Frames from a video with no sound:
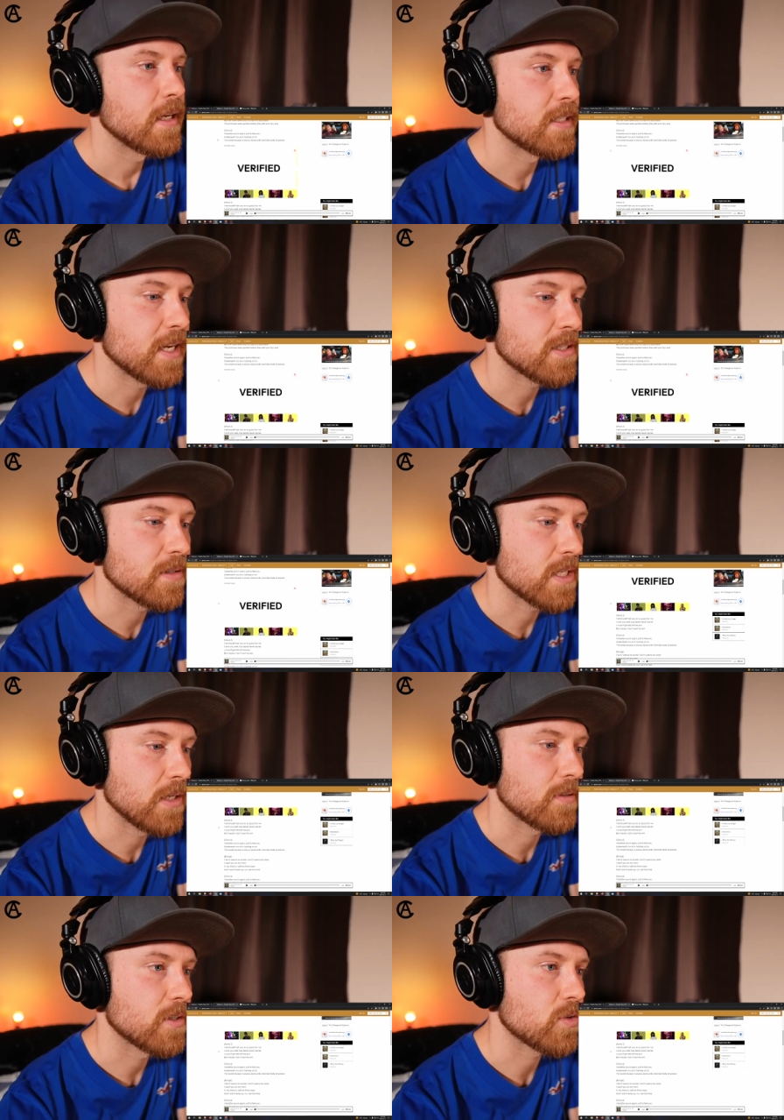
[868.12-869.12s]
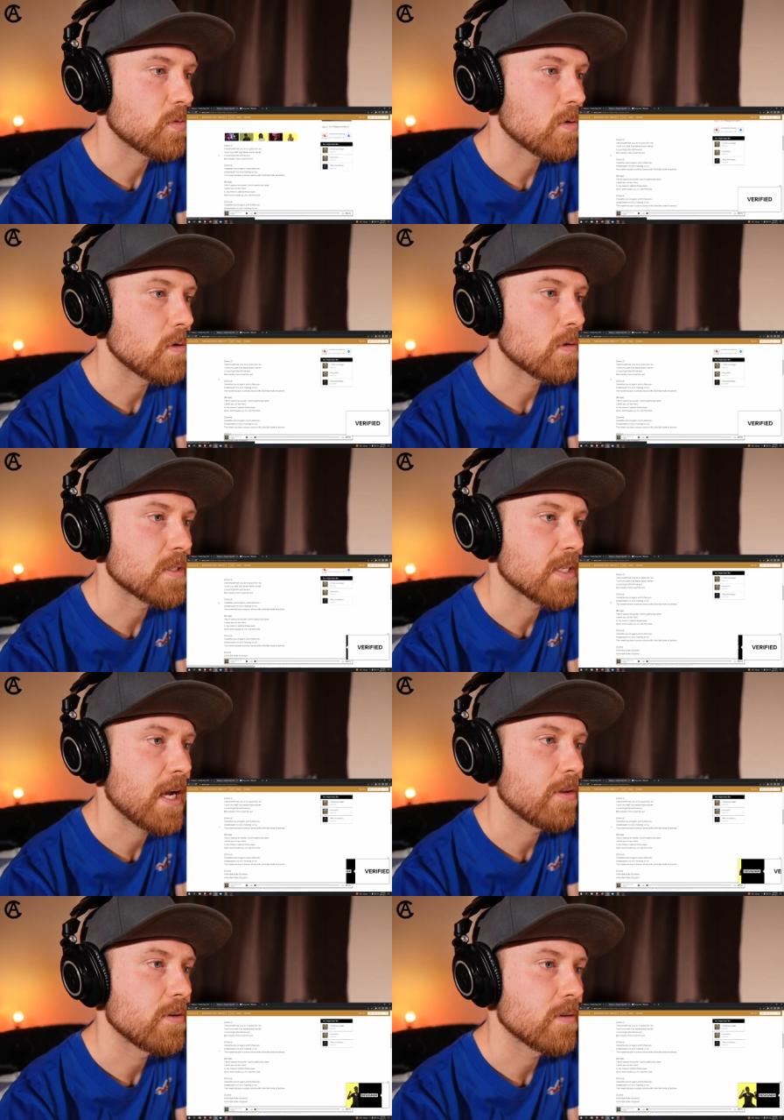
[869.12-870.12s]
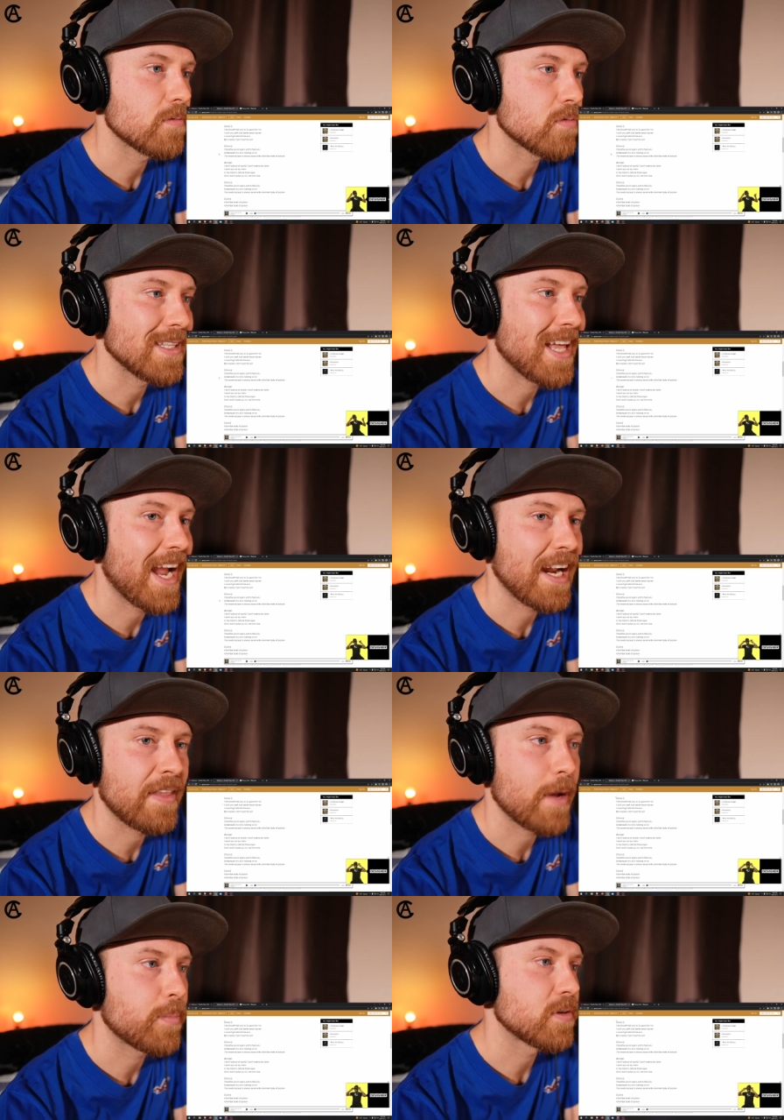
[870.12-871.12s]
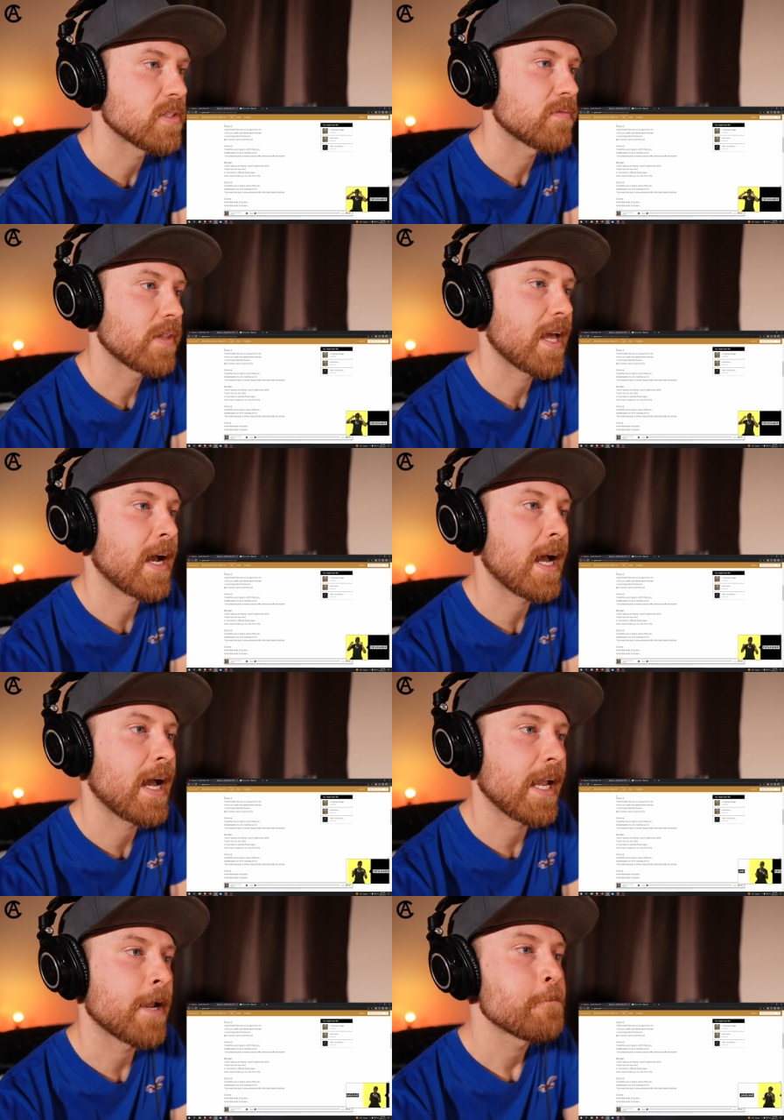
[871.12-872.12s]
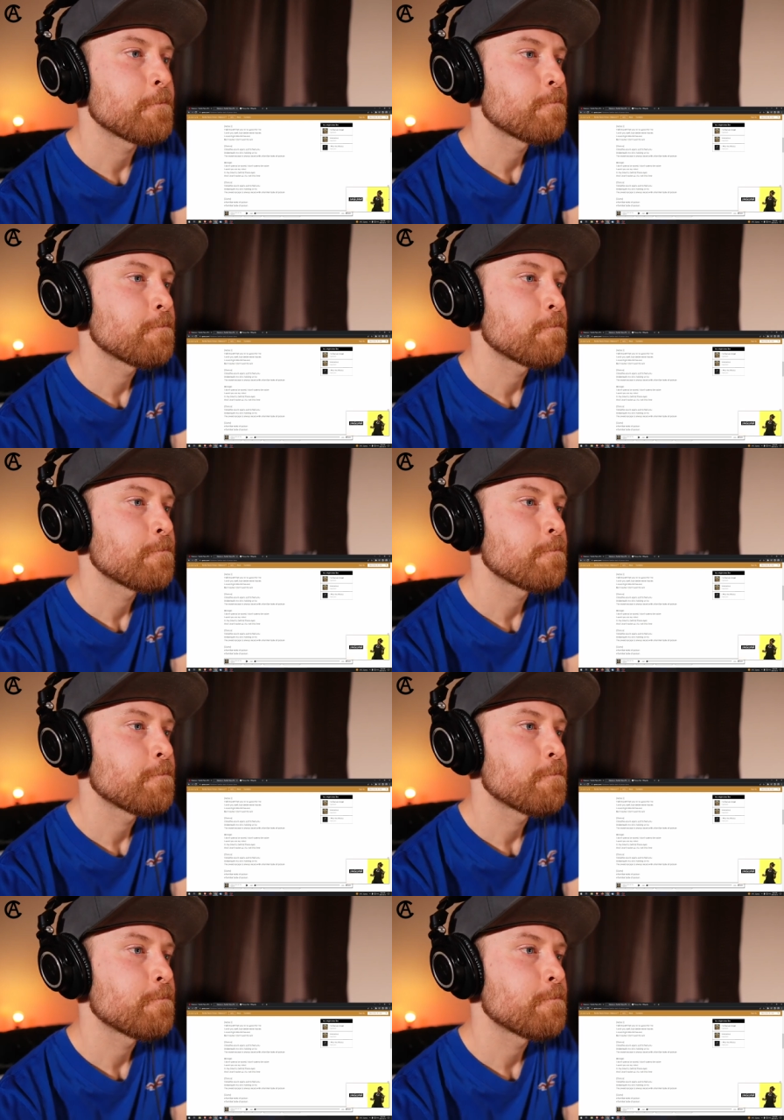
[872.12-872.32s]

it takes your self control, because now you're relying on that person for that high.